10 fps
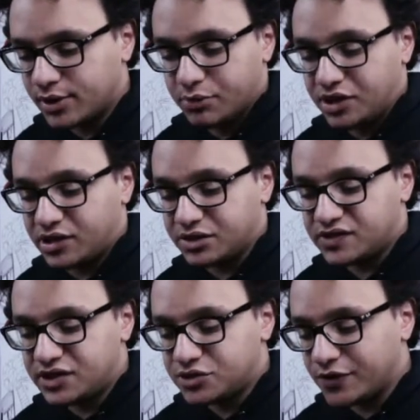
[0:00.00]
But he
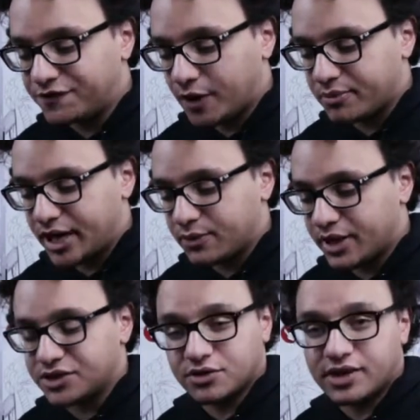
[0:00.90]
continues to fuck me
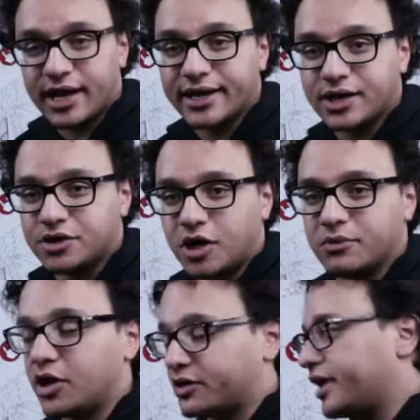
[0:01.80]
anyway so that I can
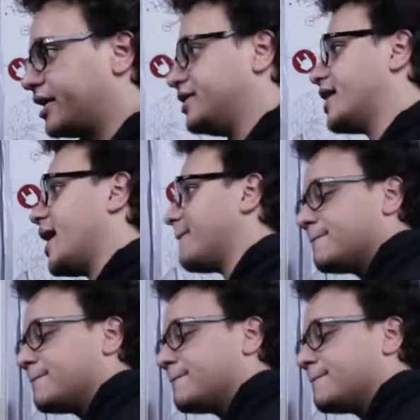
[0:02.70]
come. Okay, yeah.